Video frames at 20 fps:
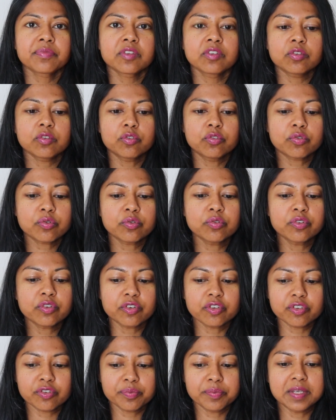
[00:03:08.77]
So true
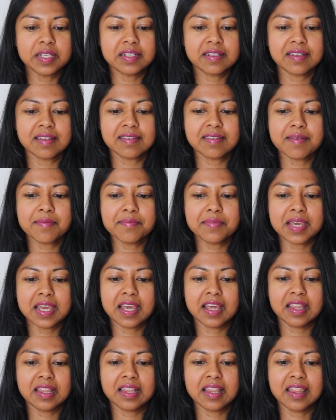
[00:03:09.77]
nourishment doesn't
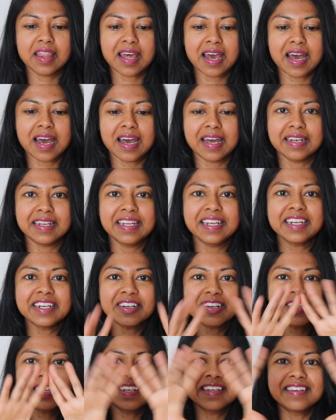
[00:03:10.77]
mean that
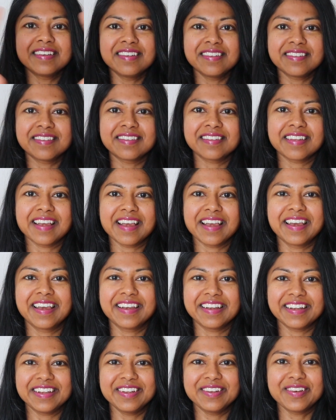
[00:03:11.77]
here is,
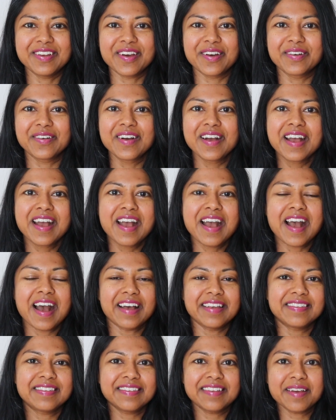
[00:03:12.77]
you know,
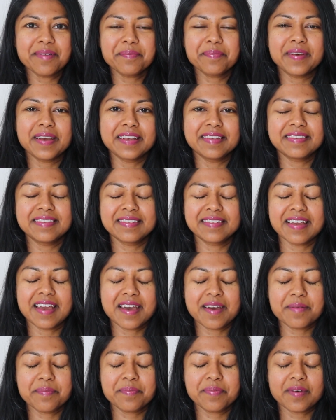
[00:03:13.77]
a step by
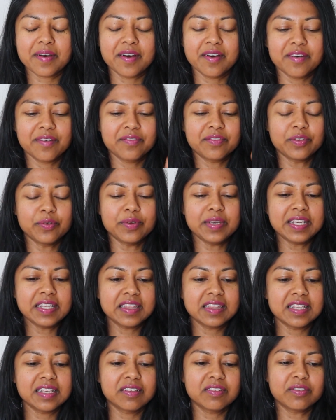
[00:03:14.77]
step of you
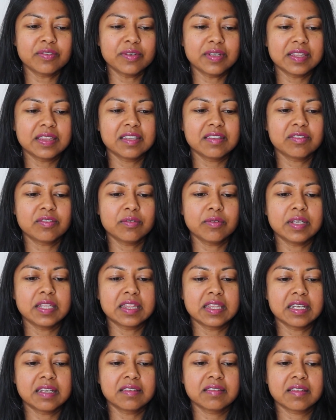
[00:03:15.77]
eat this, you eat this, you
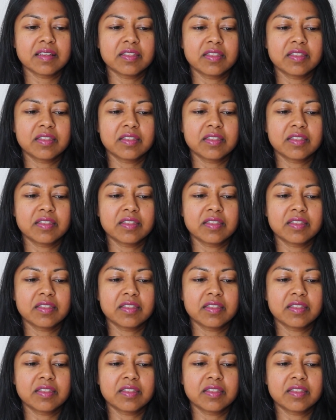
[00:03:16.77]
eat this.